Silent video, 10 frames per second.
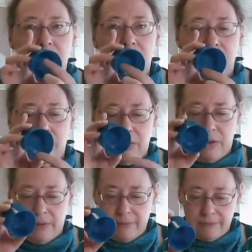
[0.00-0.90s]

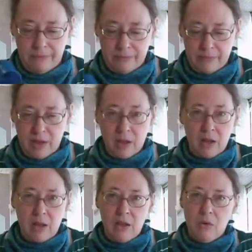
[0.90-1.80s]
circle.
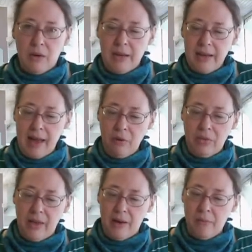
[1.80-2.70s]
You can
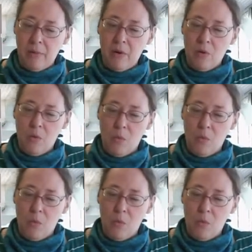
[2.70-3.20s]
count them.